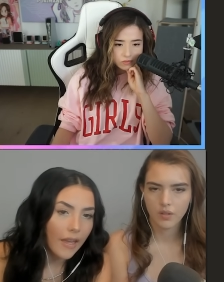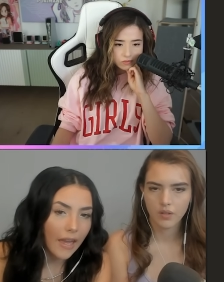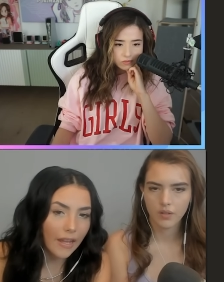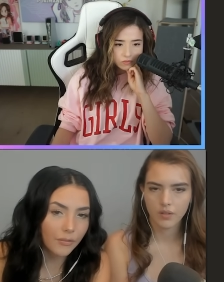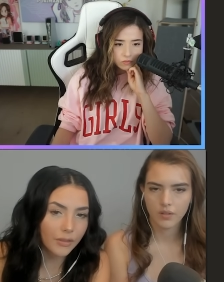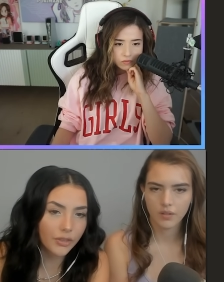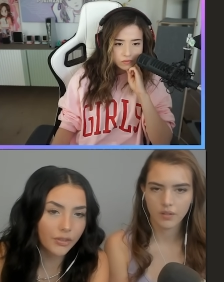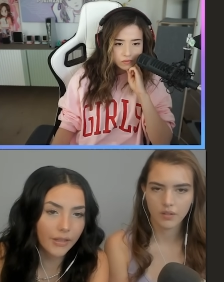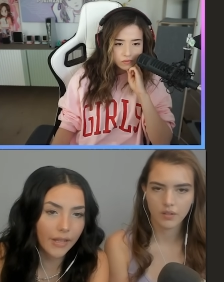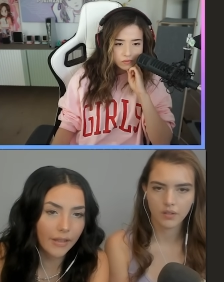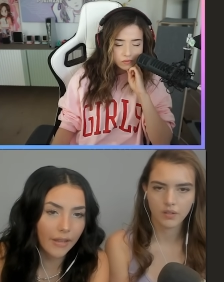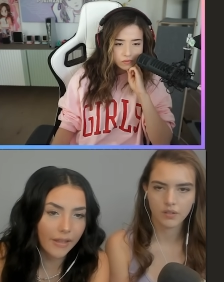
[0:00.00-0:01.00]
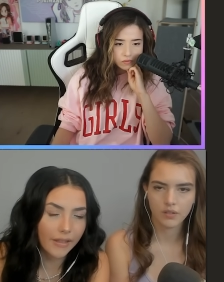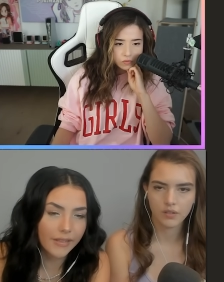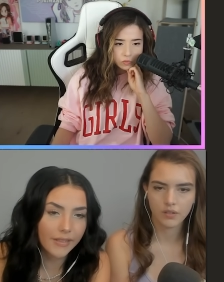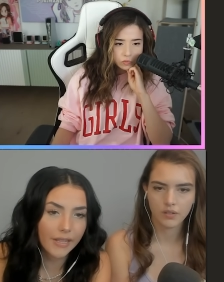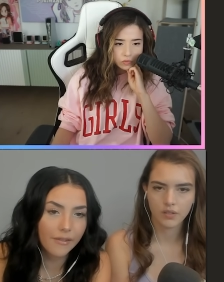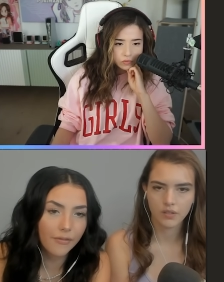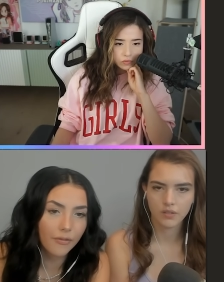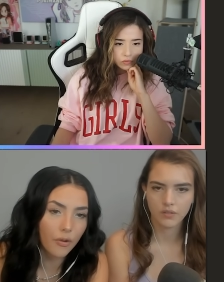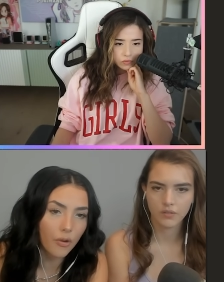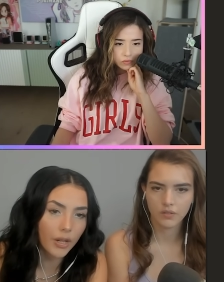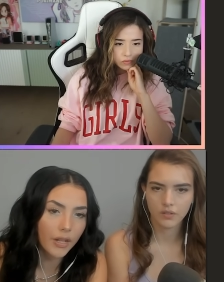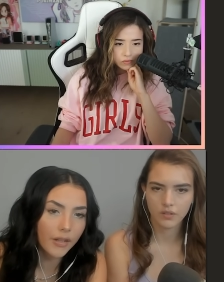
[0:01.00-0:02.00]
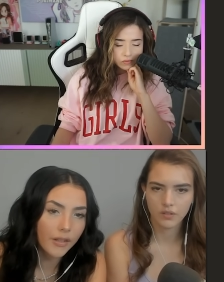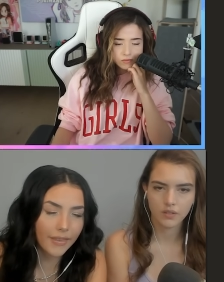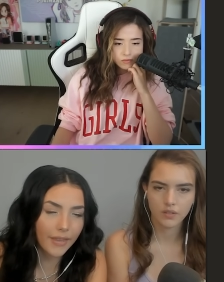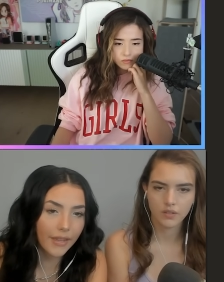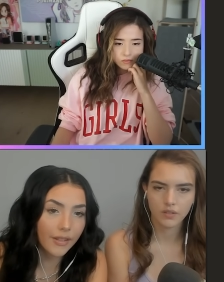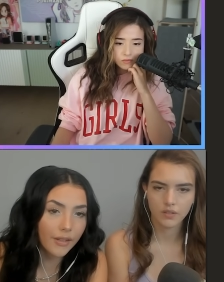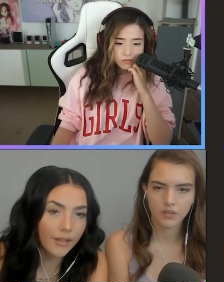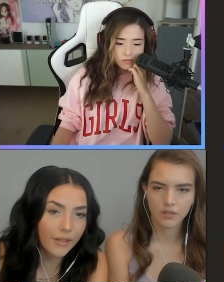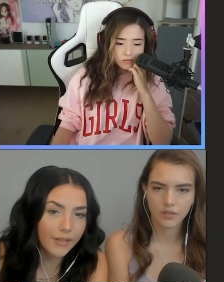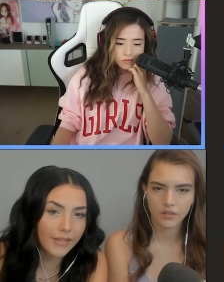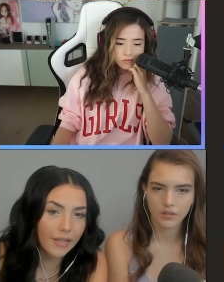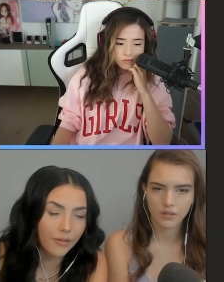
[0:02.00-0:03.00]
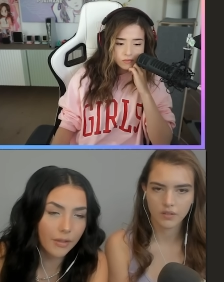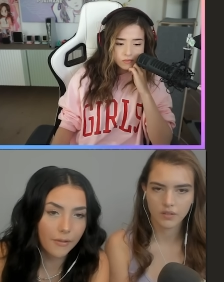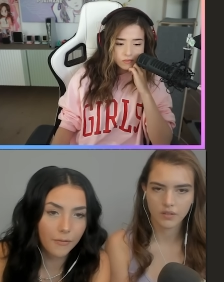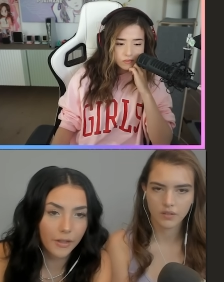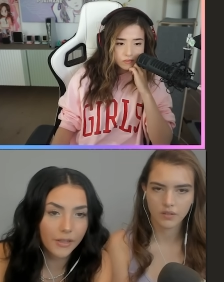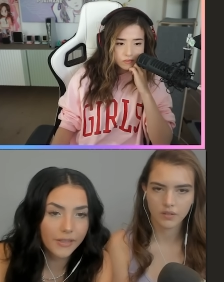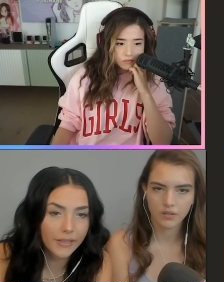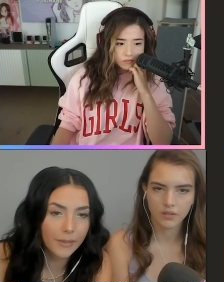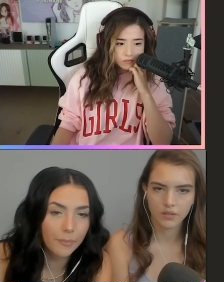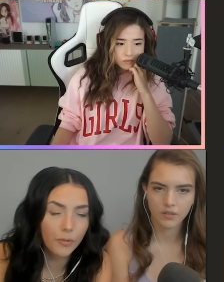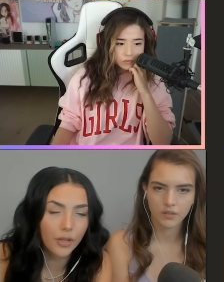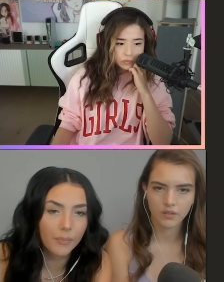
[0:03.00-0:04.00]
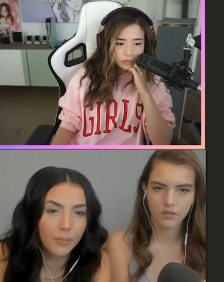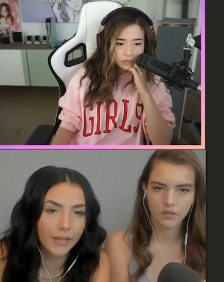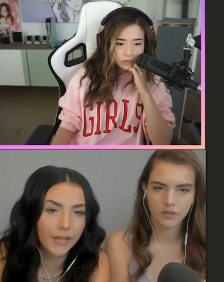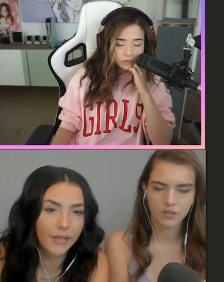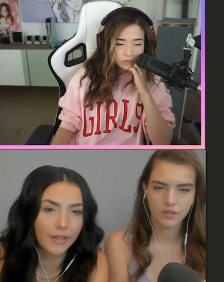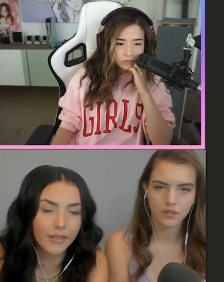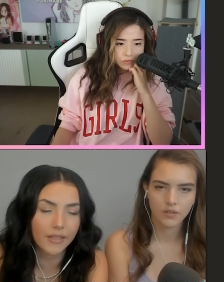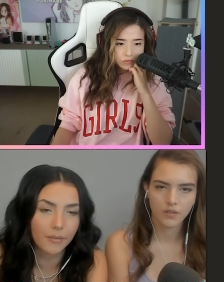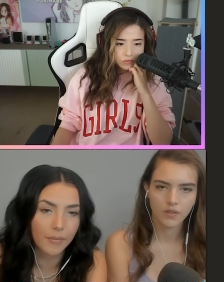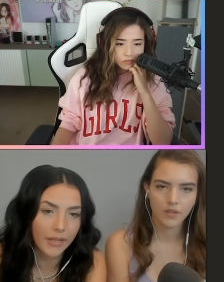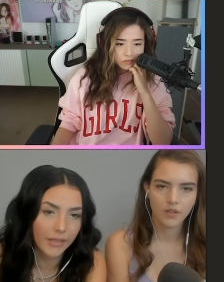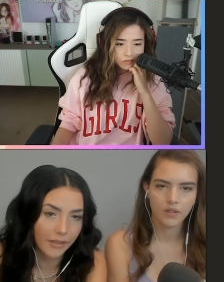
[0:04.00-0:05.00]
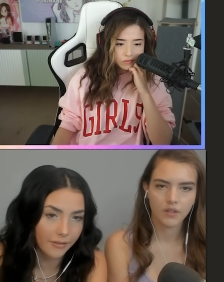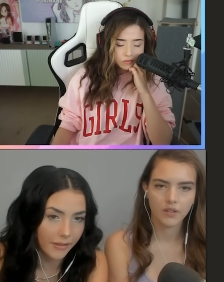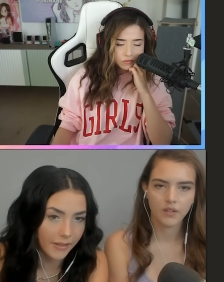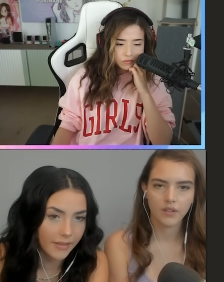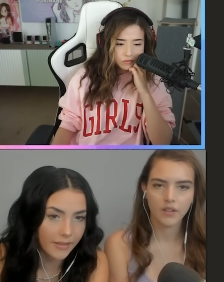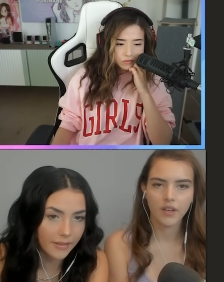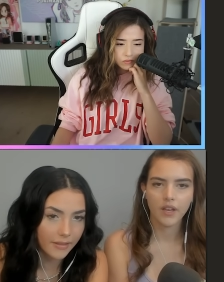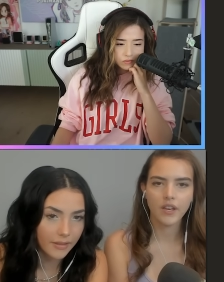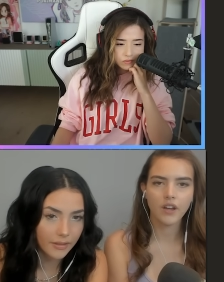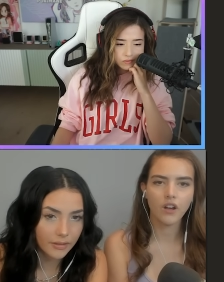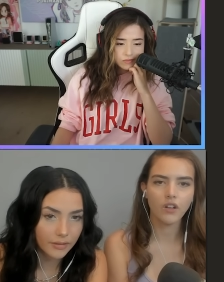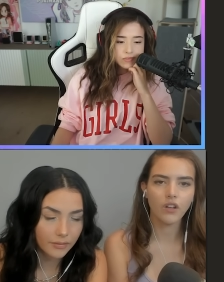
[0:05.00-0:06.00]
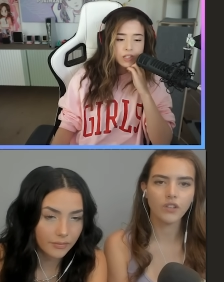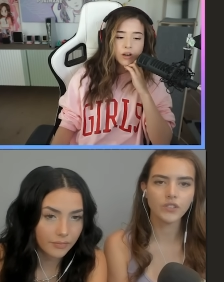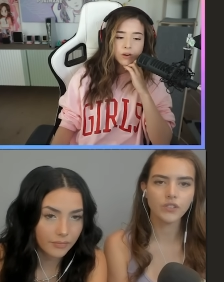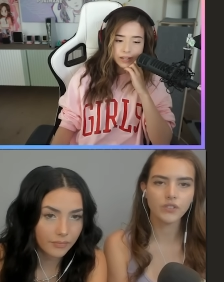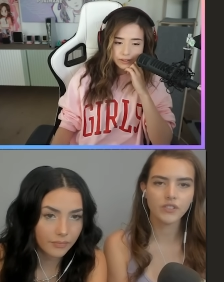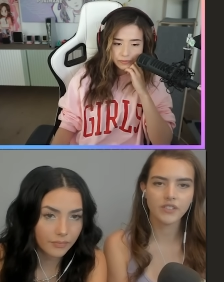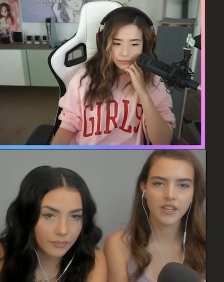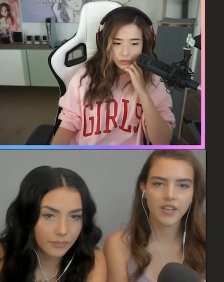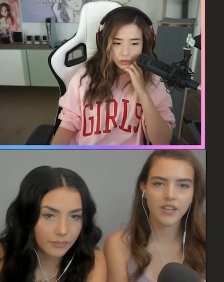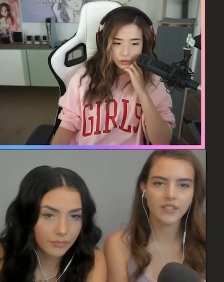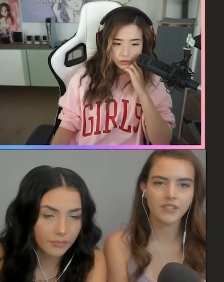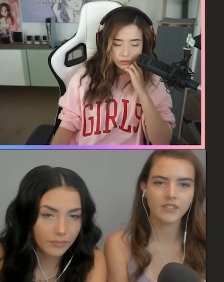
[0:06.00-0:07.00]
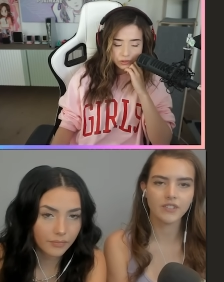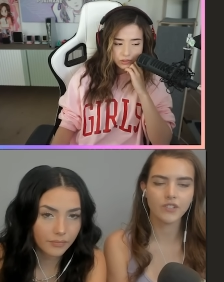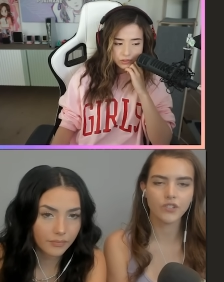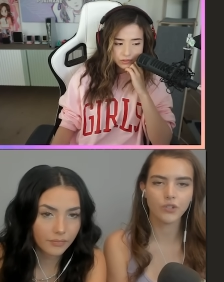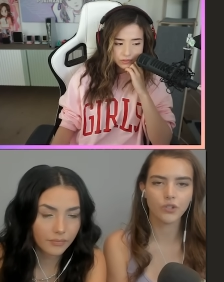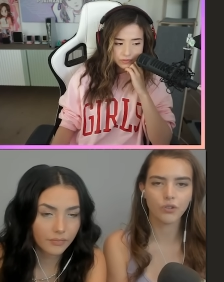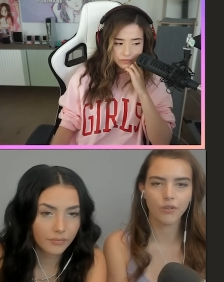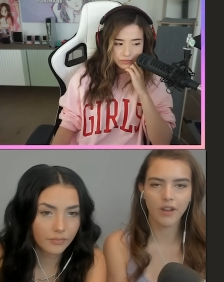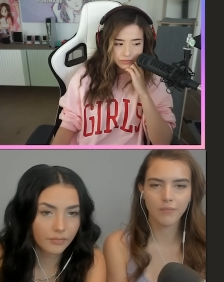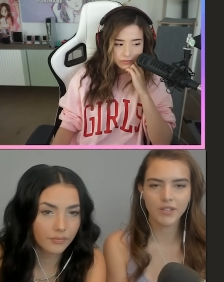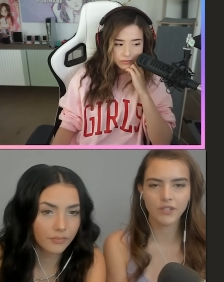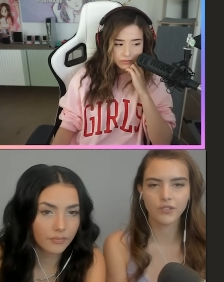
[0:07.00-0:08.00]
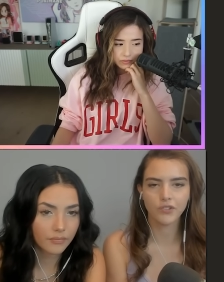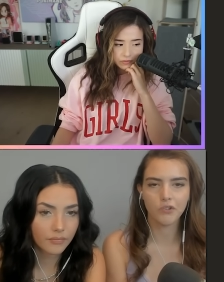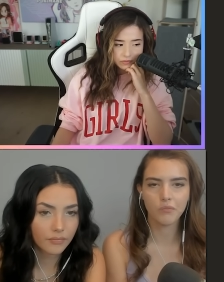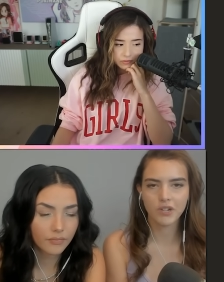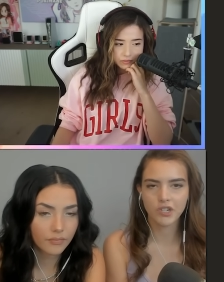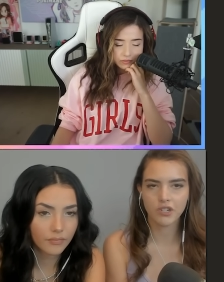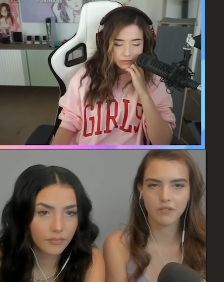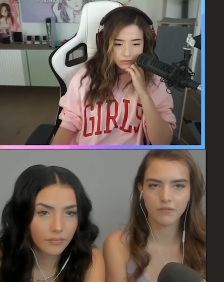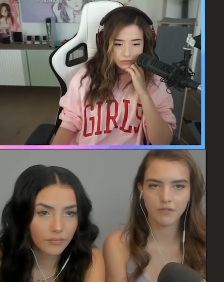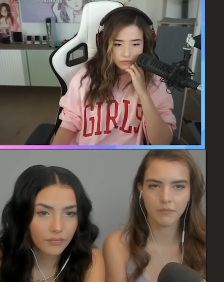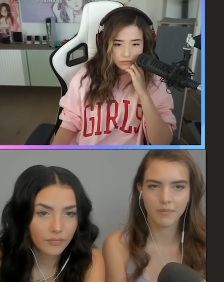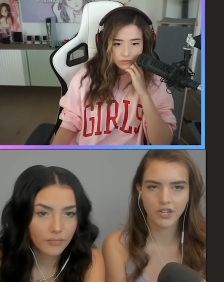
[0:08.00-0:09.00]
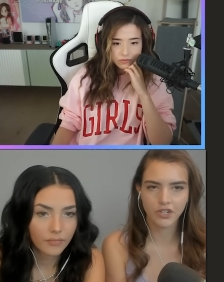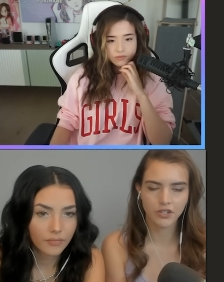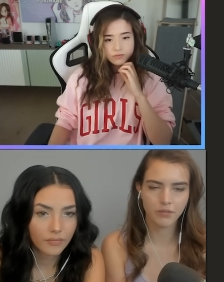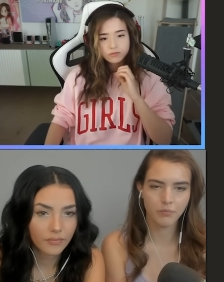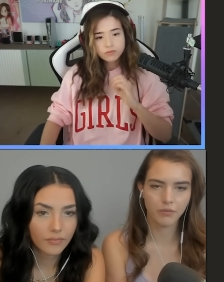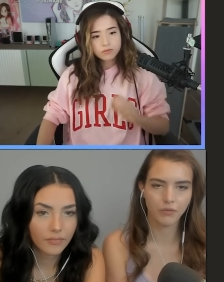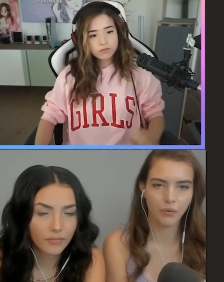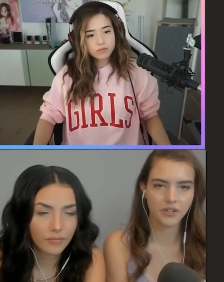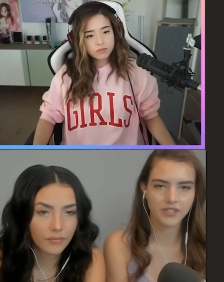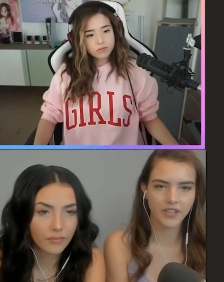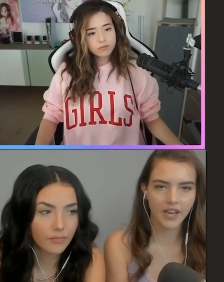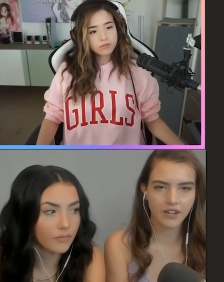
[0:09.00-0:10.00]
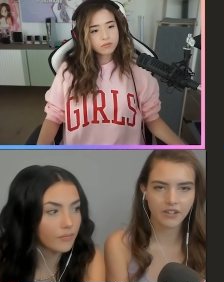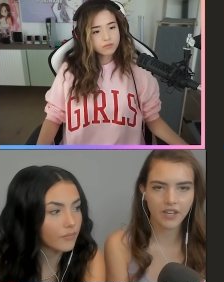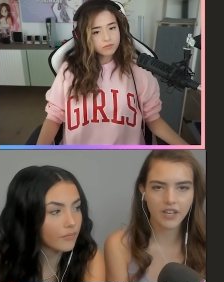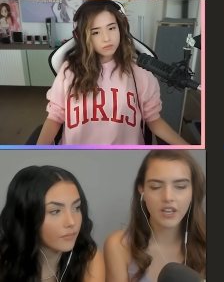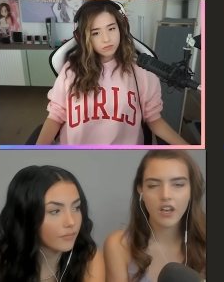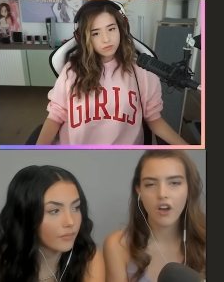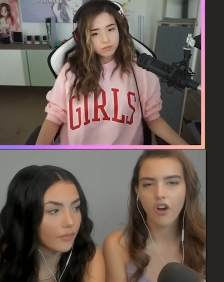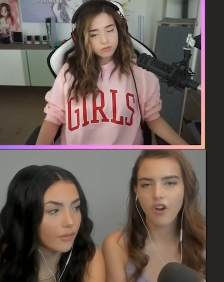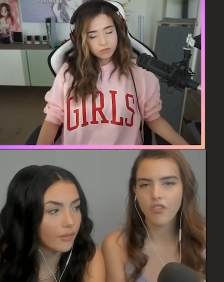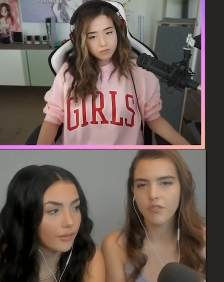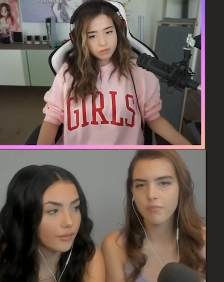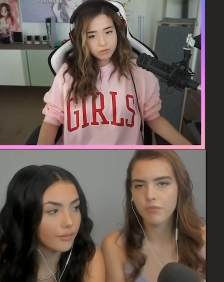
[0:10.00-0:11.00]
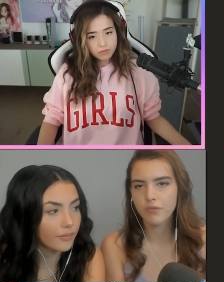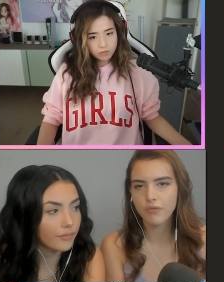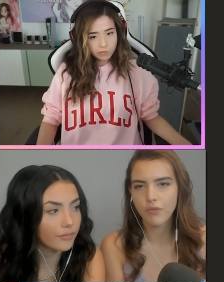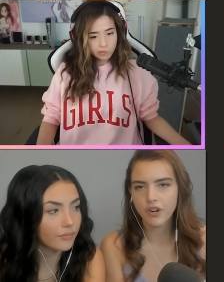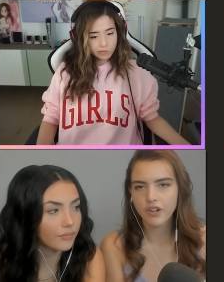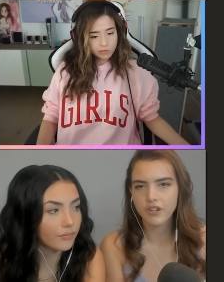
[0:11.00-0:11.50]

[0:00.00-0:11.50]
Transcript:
Speaker 1: and was turning like a C4, then C3 first is important, but here it doesn't make a difference.
Speaker 2: And I'll also okay, say, true. since you're cramming so much information before Saturday, on the move order